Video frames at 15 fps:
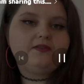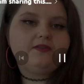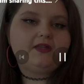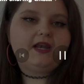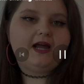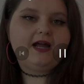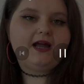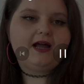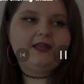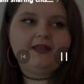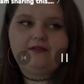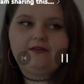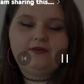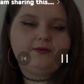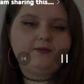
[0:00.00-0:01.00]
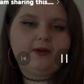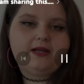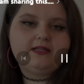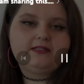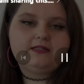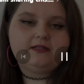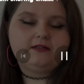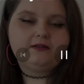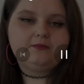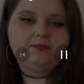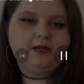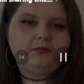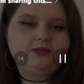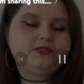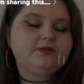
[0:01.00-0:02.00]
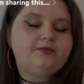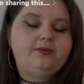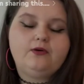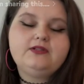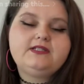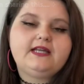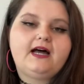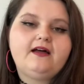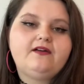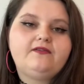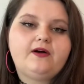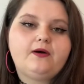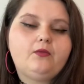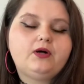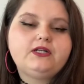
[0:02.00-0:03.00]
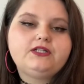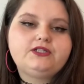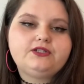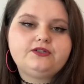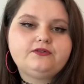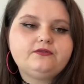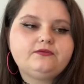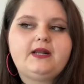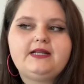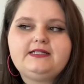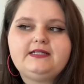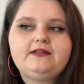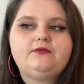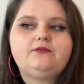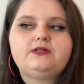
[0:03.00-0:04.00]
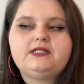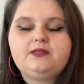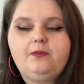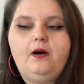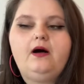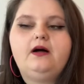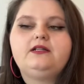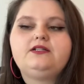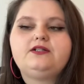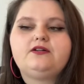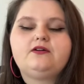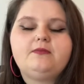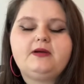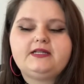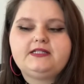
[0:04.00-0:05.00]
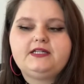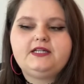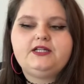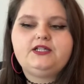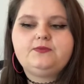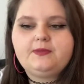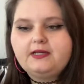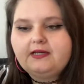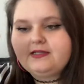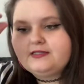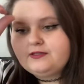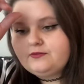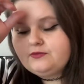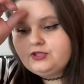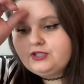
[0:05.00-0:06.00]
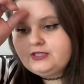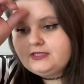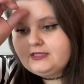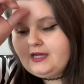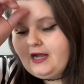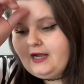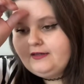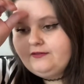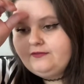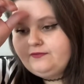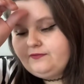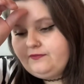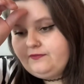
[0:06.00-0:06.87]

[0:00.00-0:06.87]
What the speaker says: That I had every right to be able to post that if I wanted to. But I didn't respond to her message because it was just kind of